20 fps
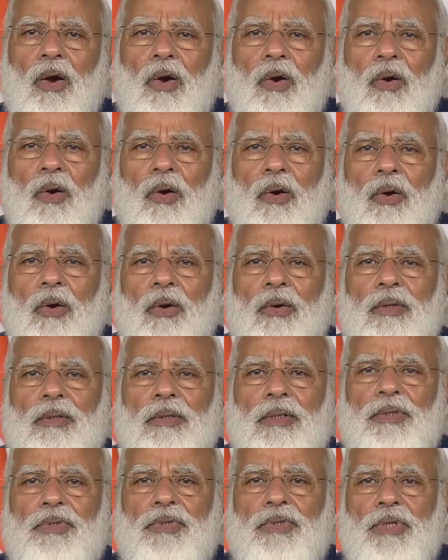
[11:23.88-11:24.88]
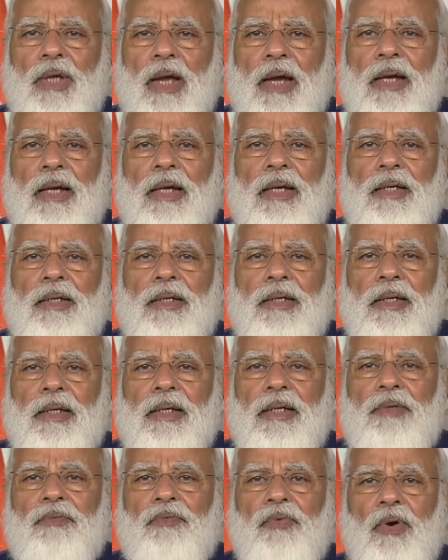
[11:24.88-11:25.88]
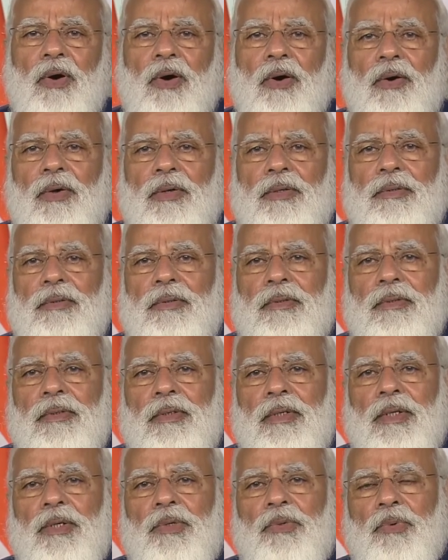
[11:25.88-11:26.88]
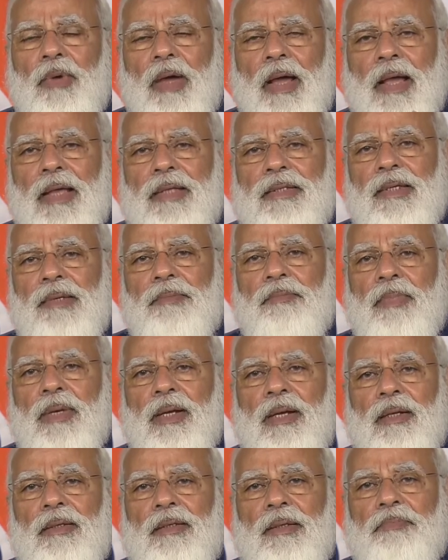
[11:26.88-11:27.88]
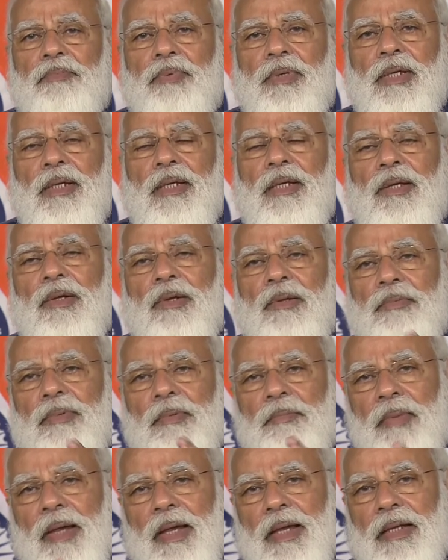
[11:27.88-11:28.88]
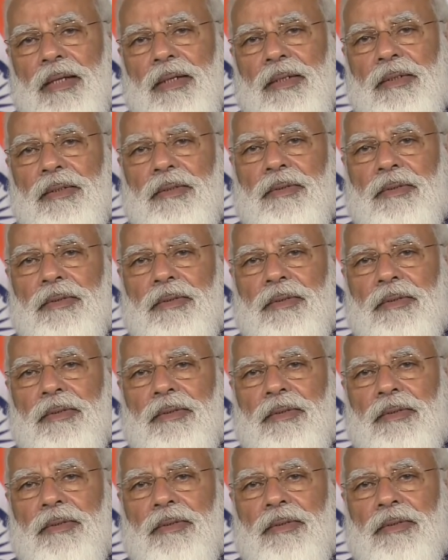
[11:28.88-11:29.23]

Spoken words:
All the child did was to assemble the figure of the man.